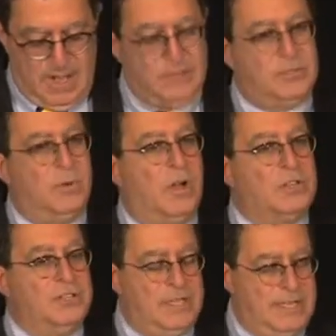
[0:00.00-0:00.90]
to
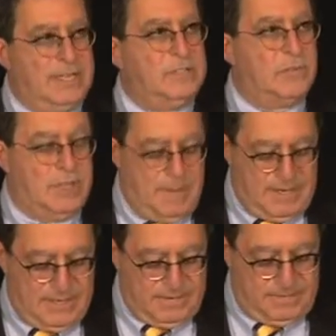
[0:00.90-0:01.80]
Washington, and he's really
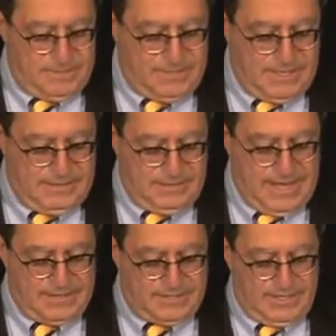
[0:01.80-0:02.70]
made a difference. And
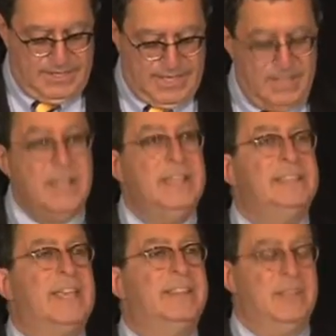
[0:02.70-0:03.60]
lastly,
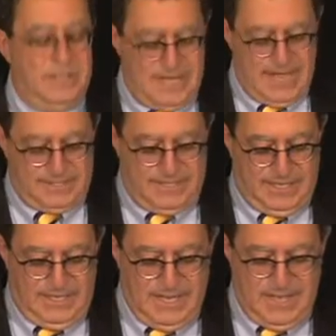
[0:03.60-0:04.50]
he's had the
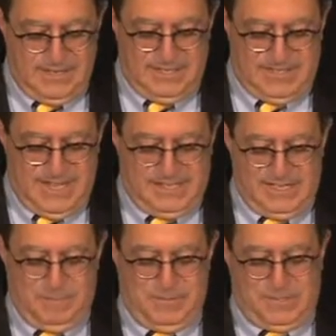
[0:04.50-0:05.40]
audacity to
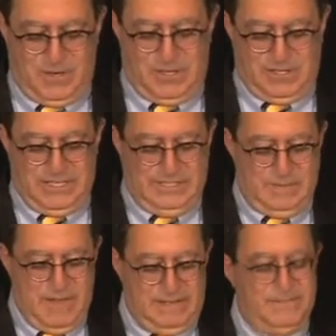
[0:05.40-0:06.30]
take up the calling
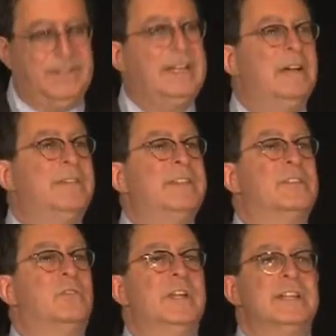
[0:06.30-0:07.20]
to make Philadelphia
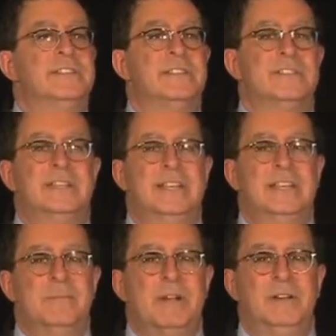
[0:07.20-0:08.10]
the greenest city
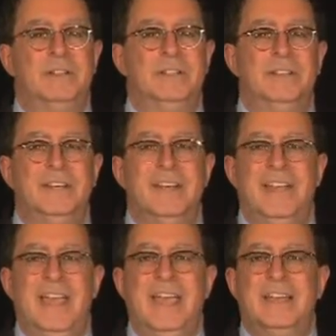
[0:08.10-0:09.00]
in America,
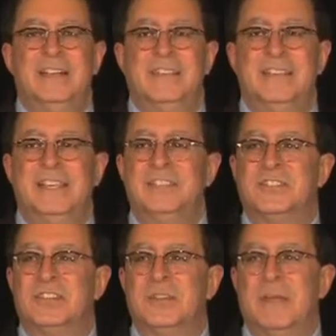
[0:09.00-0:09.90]
and I think he's
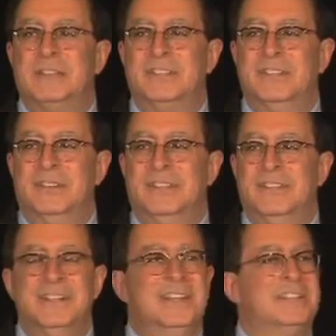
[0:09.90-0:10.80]
just about to do it.
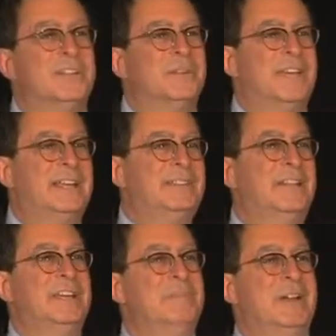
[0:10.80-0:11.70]
So with
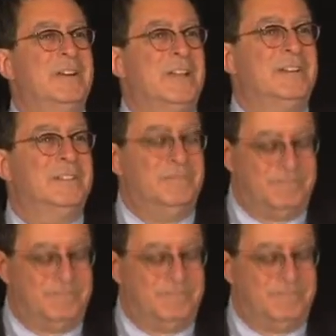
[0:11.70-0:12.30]
that, Mayor Nutter.